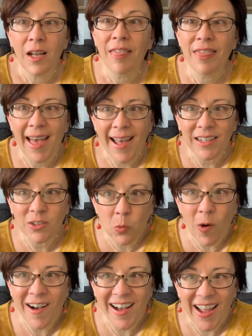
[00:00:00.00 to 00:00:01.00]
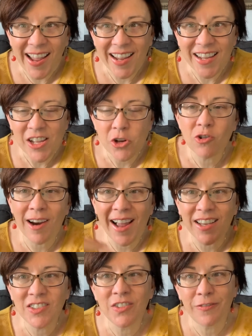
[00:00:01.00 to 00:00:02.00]
That is why
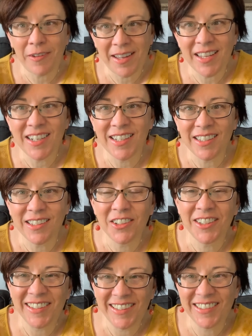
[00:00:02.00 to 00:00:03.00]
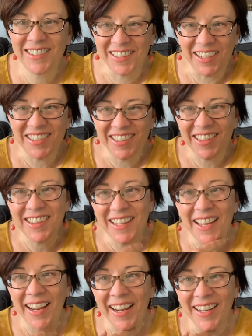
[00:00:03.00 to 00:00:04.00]
grass-fed is such a
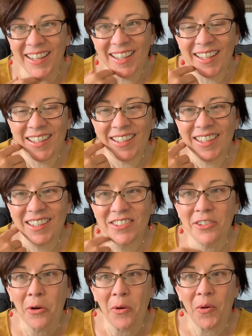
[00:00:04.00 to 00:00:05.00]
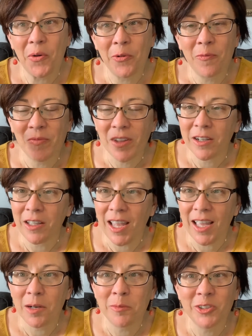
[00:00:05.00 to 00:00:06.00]
thing. So
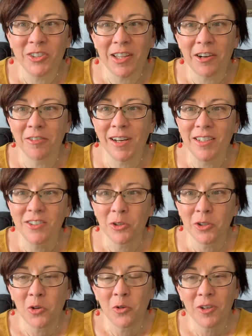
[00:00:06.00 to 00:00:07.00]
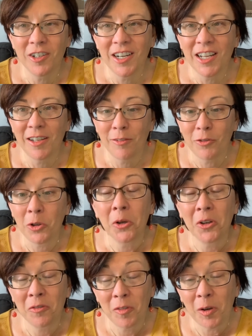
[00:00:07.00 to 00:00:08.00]
animals that are raised on corn, if
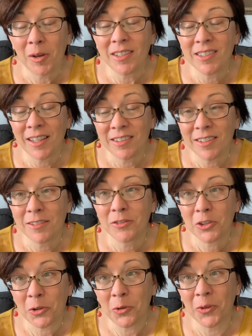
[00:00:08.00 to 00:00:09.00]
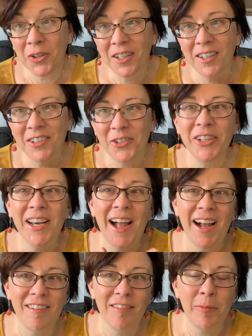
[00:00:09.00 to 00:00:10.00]
you're very sensitive to corn, you could
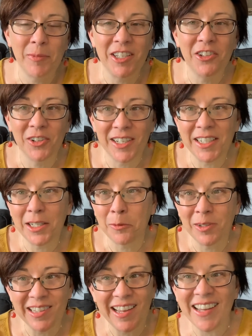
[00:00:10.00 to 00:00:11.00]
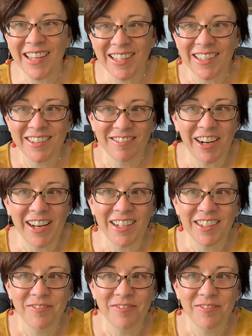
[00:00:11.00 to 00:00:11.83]
have, you're eating what they eat, right?